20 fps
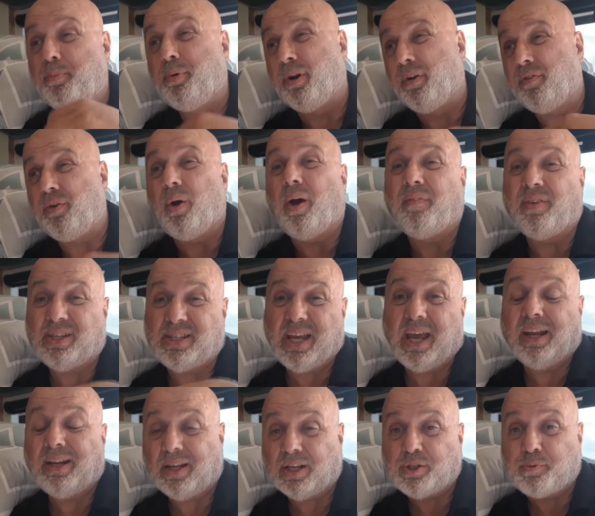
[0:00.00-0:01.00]
but if you have a
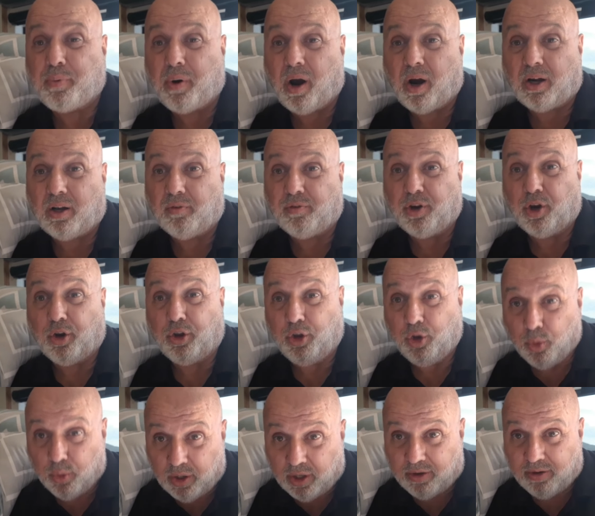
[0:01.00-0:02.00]
tent as part of your
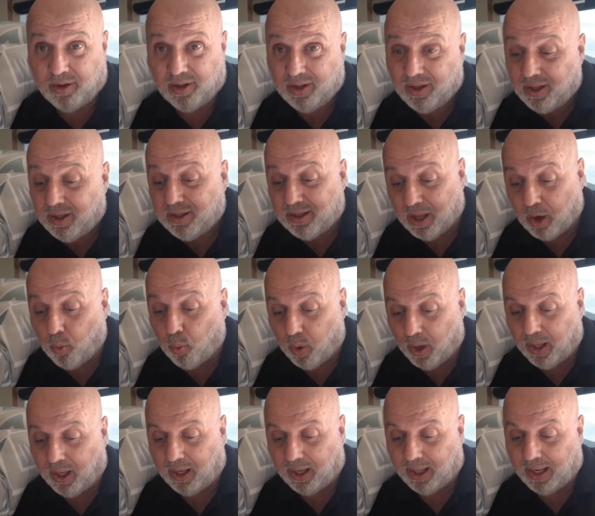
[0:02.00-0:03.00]
unit, they
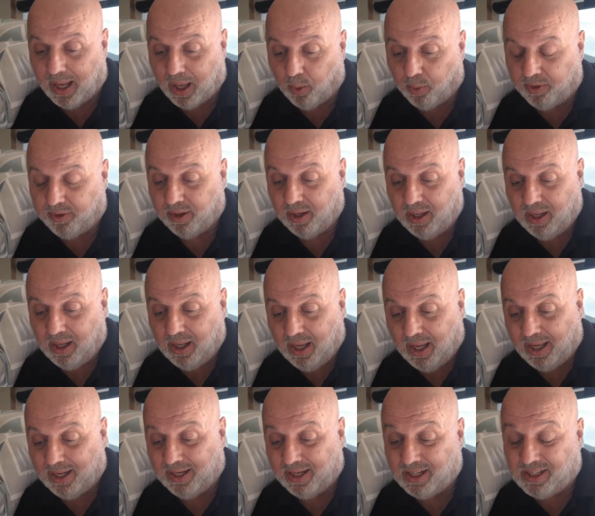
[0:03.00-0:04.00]
will allow it,
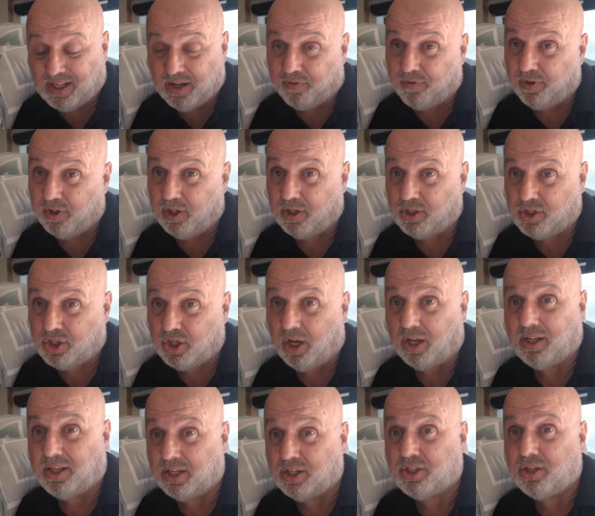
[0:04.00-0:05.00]
and additional
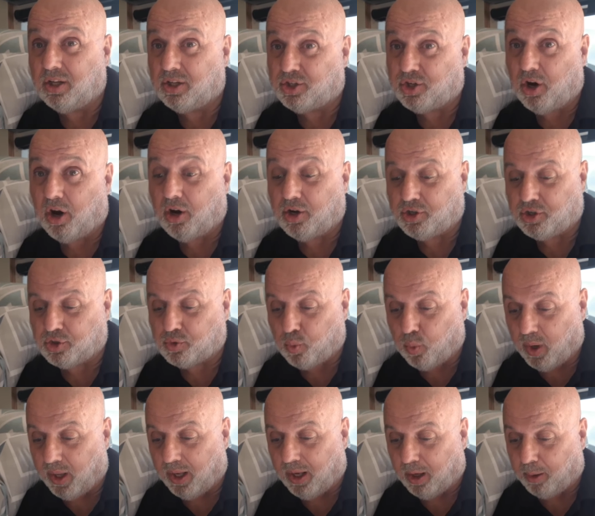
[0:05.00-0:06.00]
additional charges
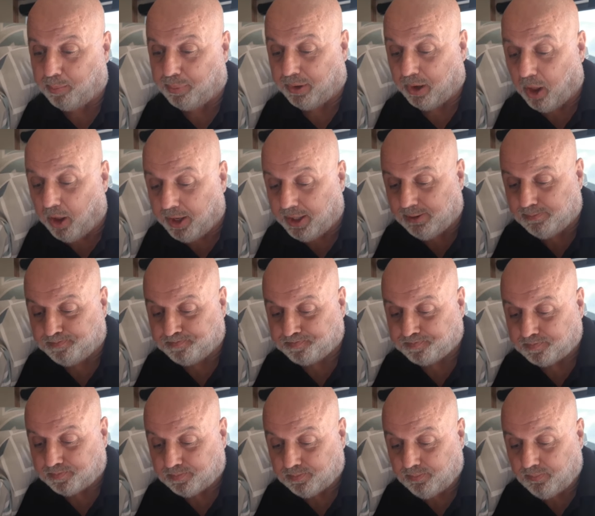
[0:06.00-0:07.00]
will apply.
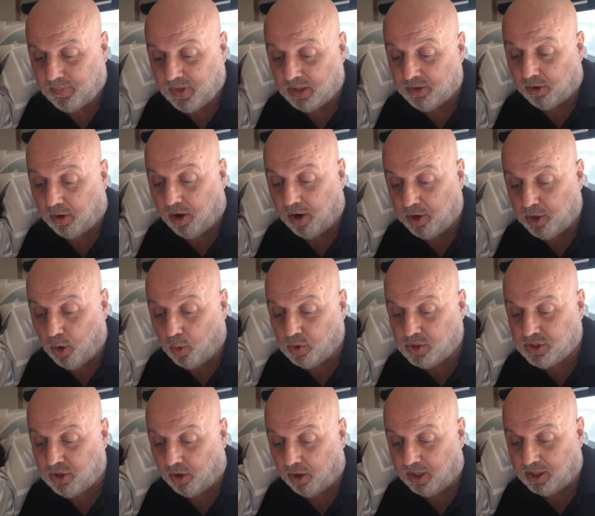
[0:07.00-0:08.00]
There are no
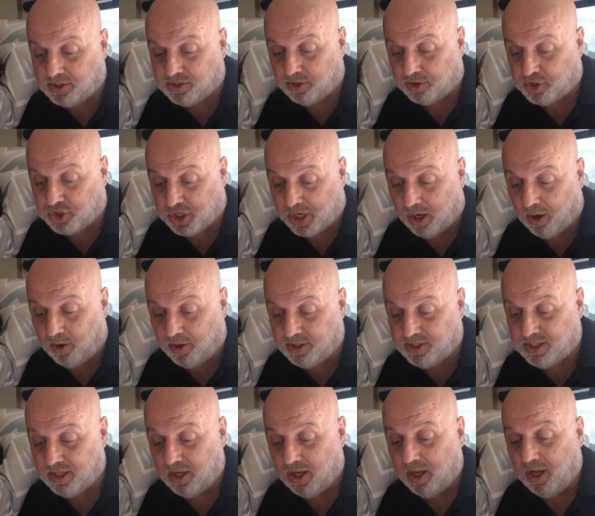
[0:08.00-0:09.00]
toilets or
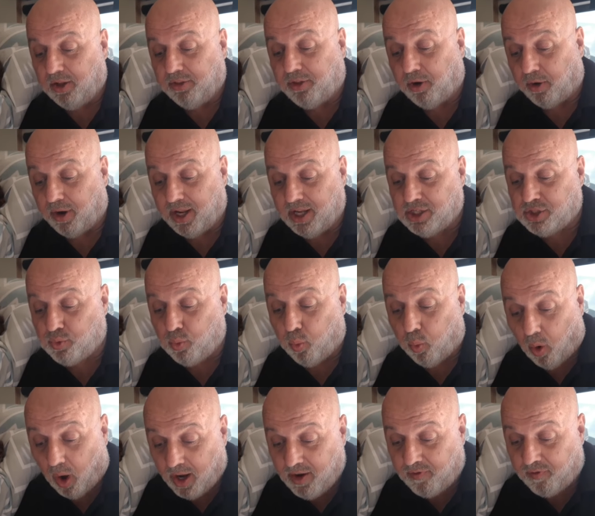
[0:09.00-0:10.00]
showers. There is
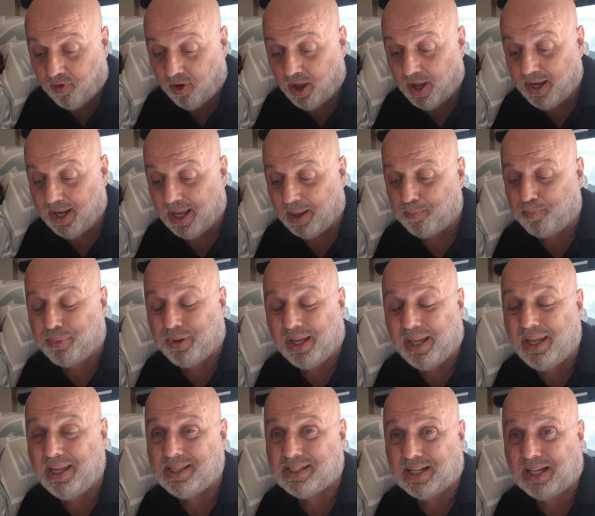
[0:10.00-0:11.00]
Wi-Fi and
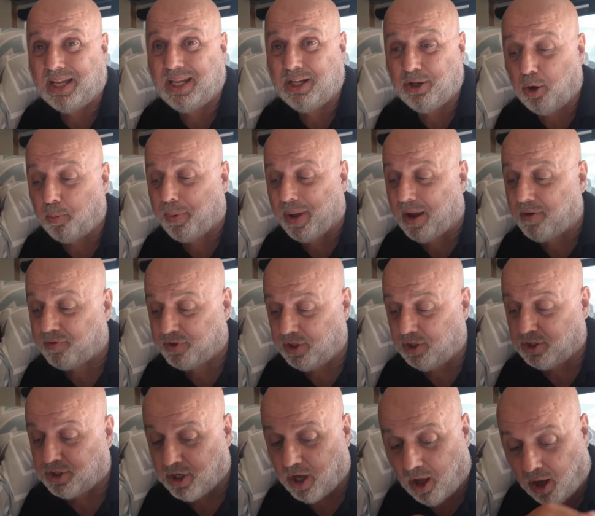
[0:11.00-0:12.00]
please clean up after
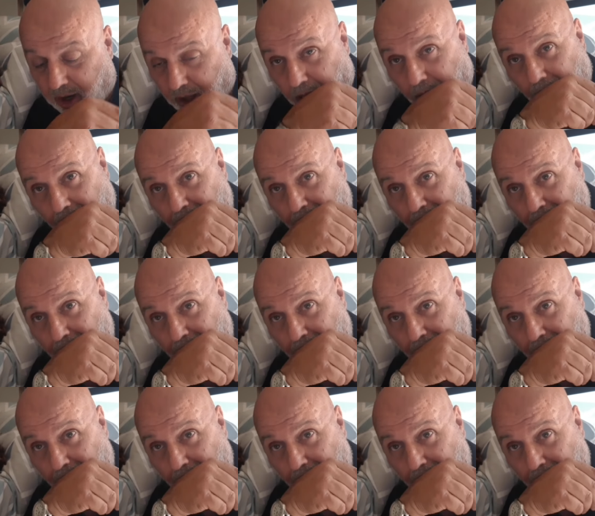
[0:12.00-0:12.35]
your dog.